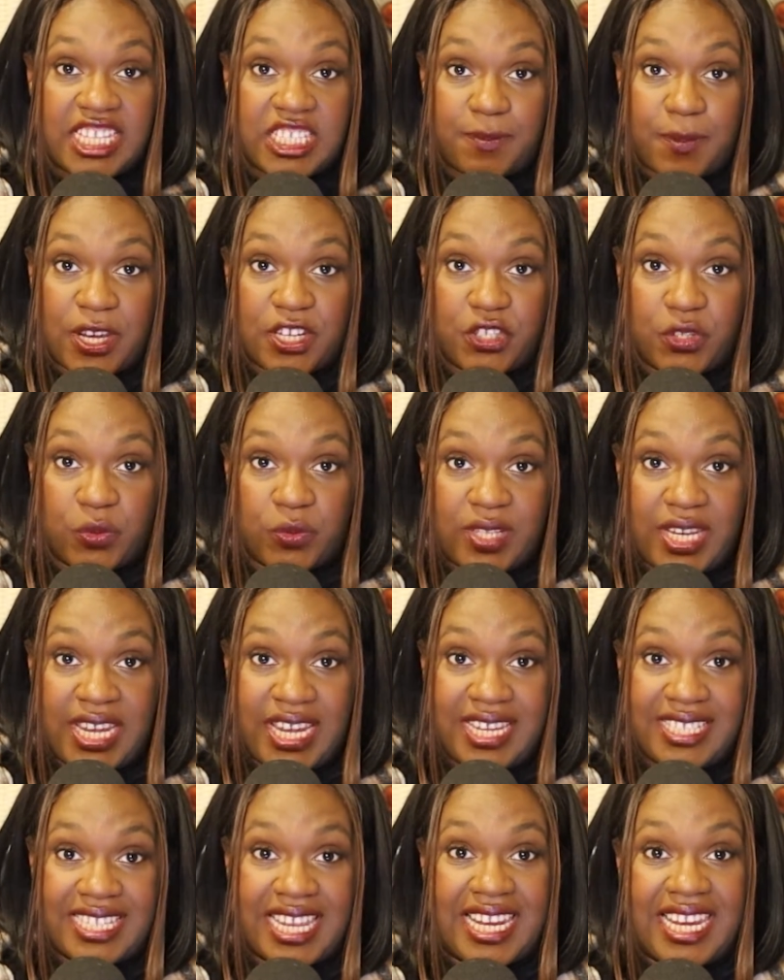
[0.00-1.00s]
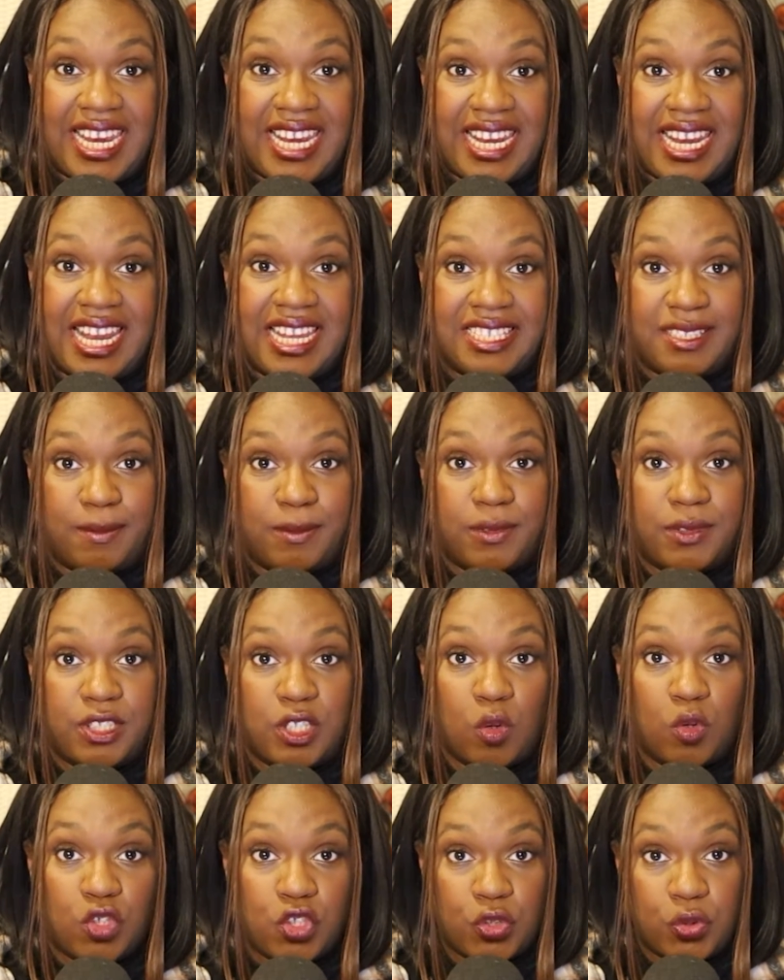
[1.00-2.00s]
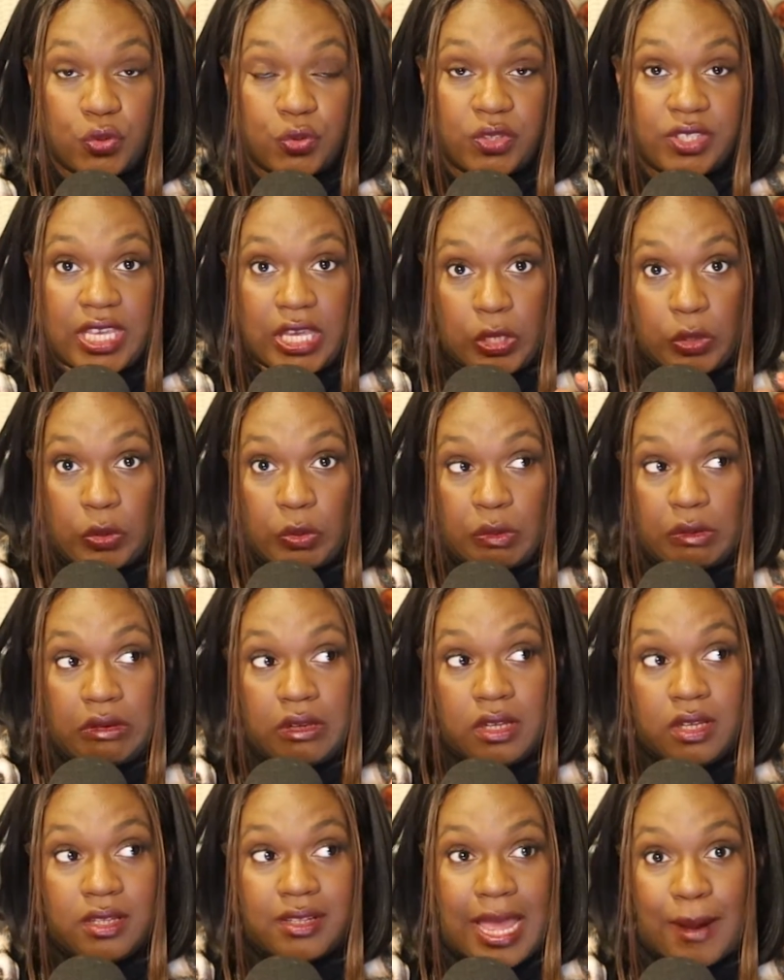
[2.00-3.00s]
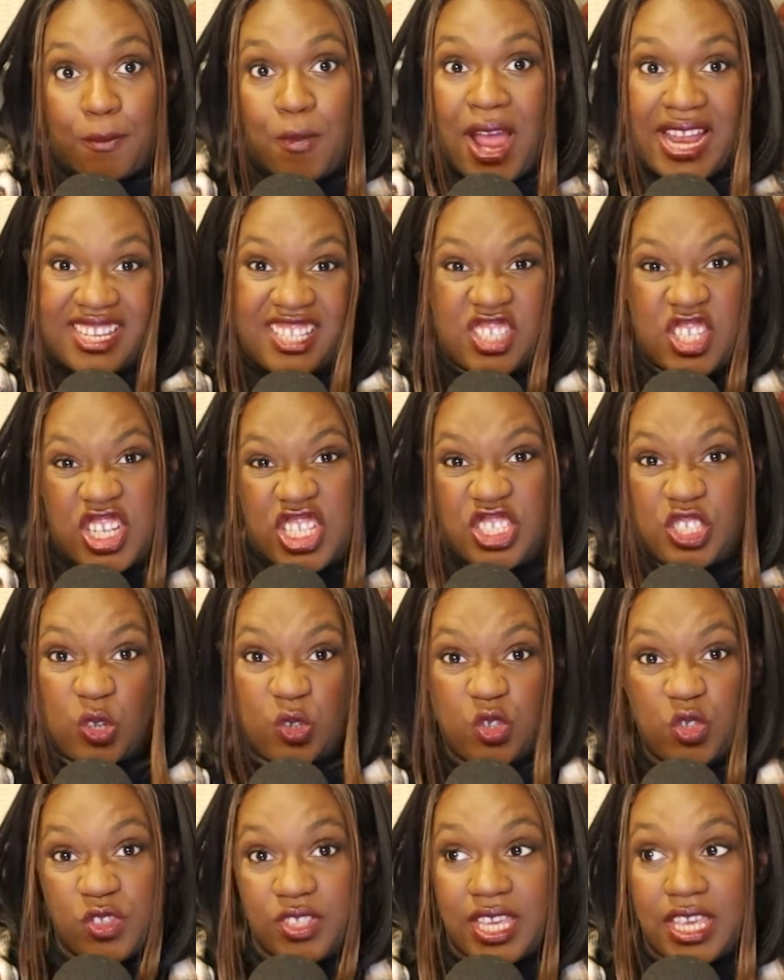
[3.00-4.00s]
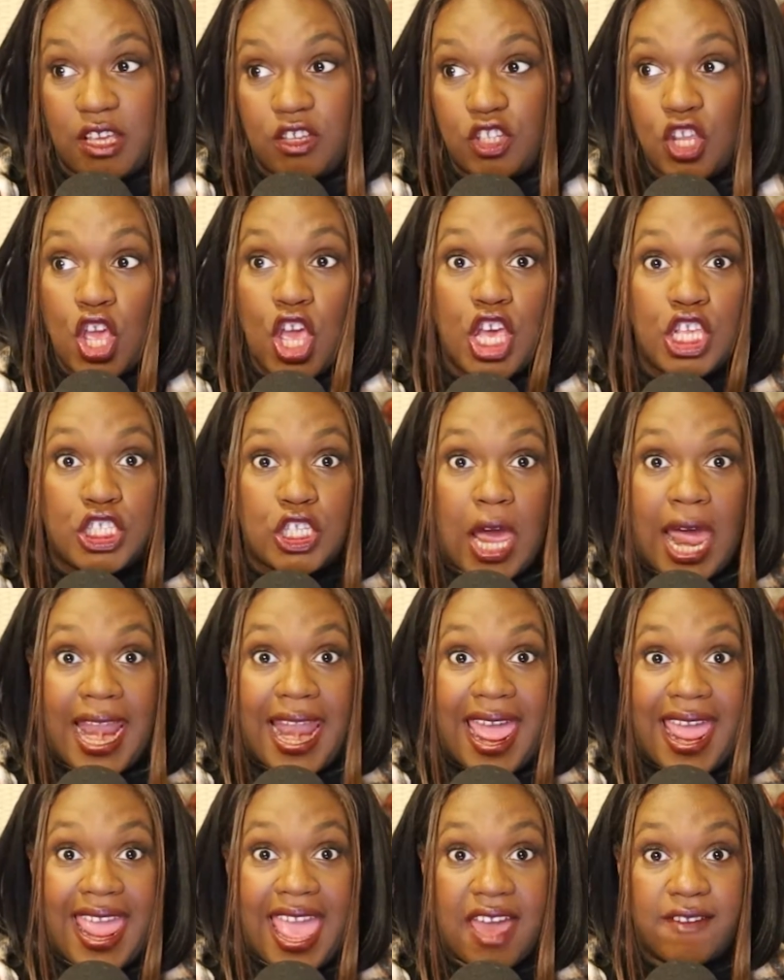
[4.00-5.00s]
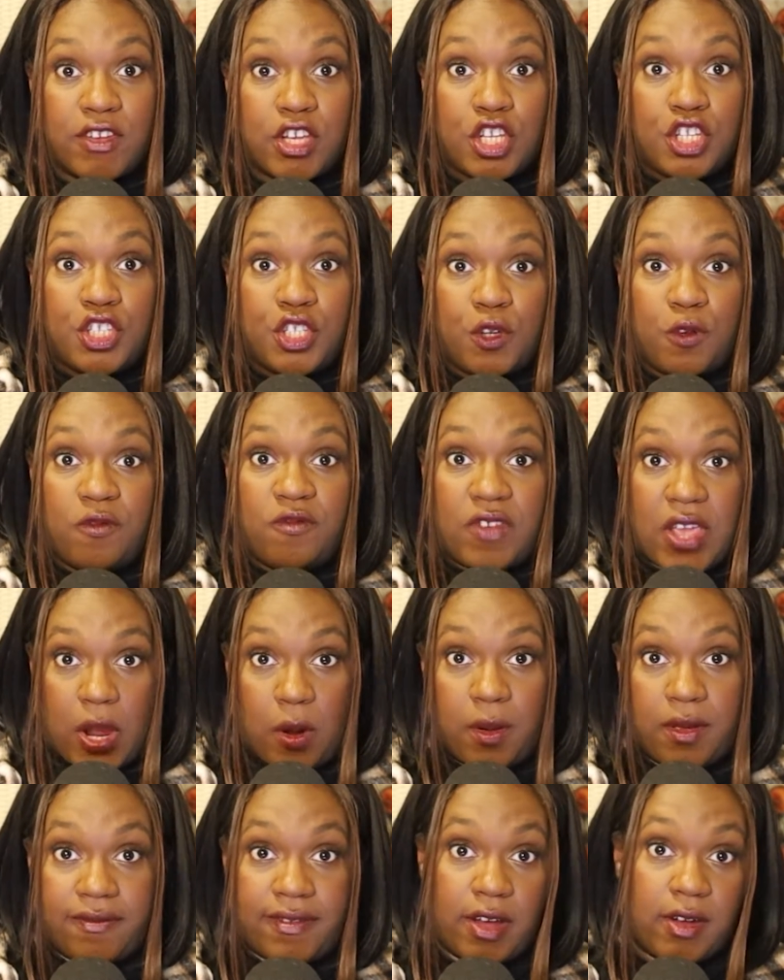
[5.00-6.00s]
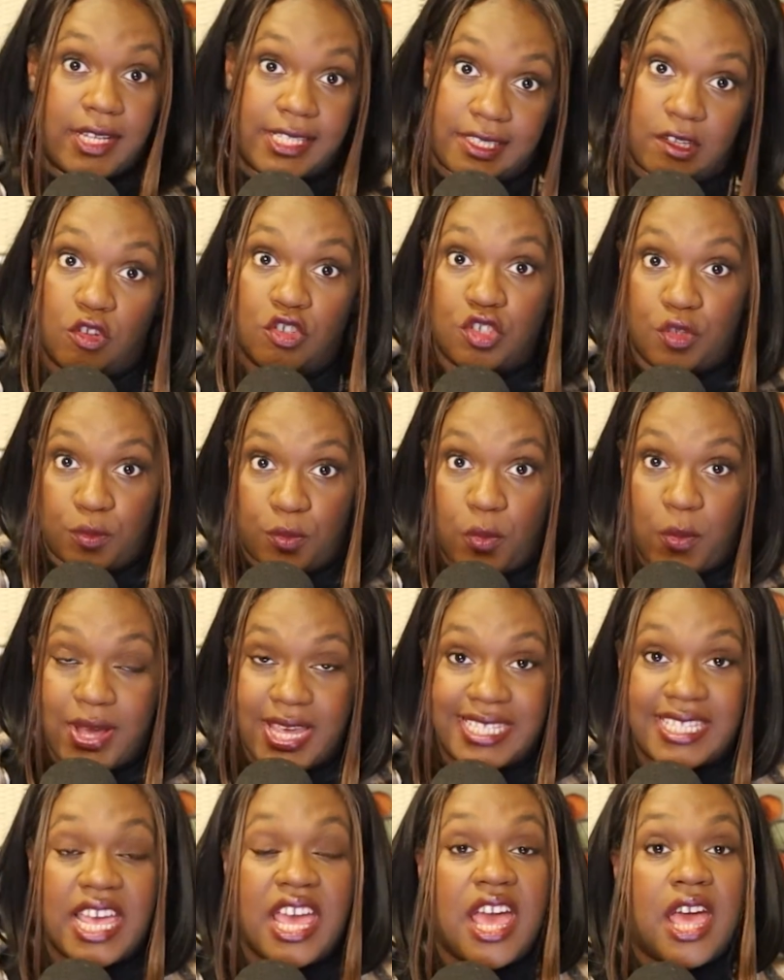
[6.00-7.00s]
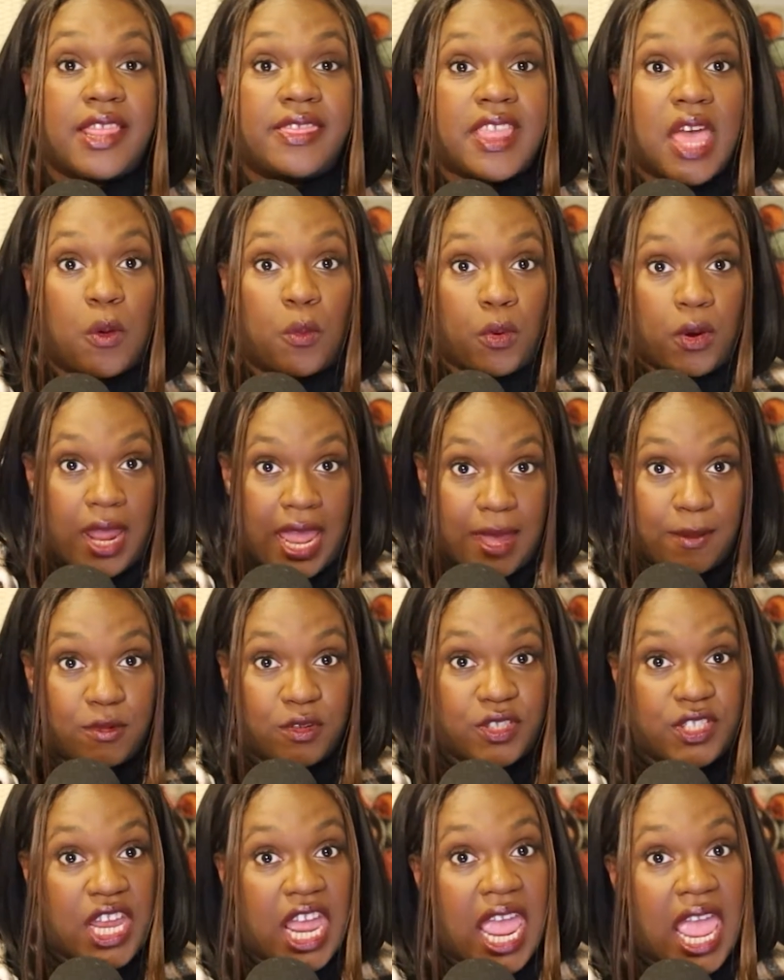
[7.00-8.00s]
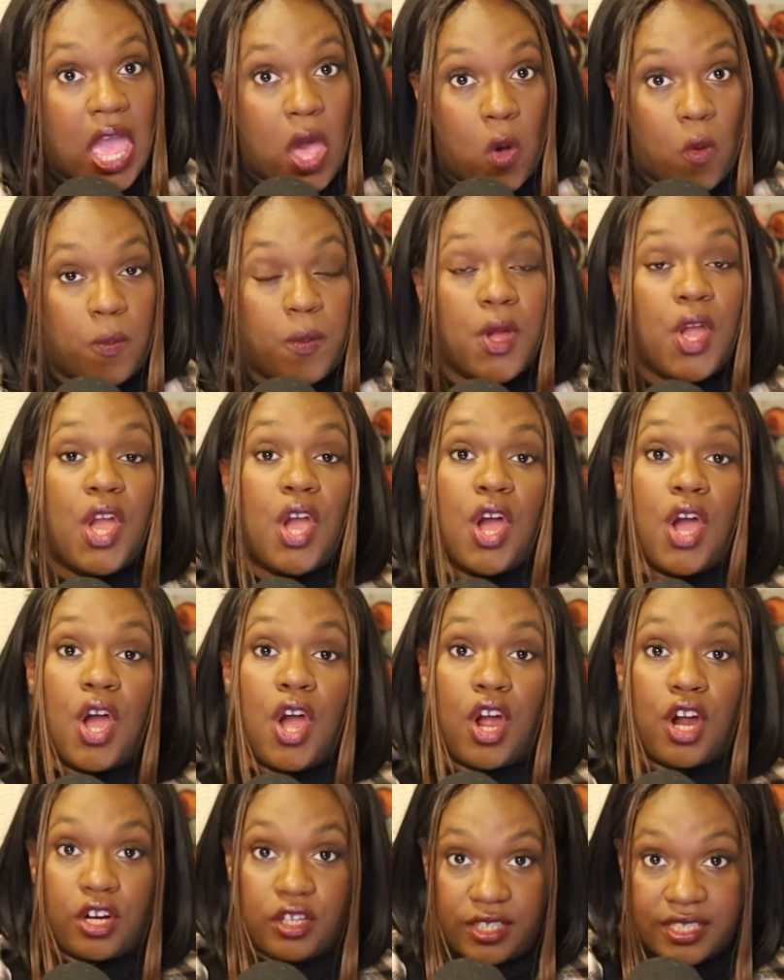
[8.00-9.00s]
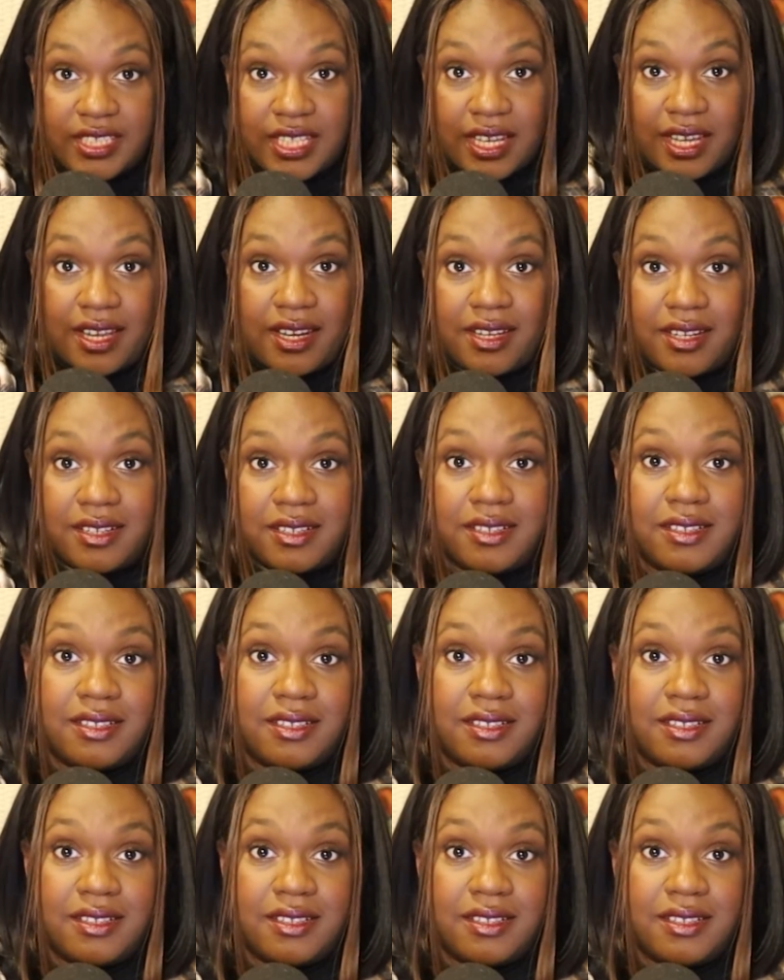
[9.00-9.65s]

special needs, and he needed some social skill, like practice on his social skills. So, and I have two very, very social boys that were able to help her son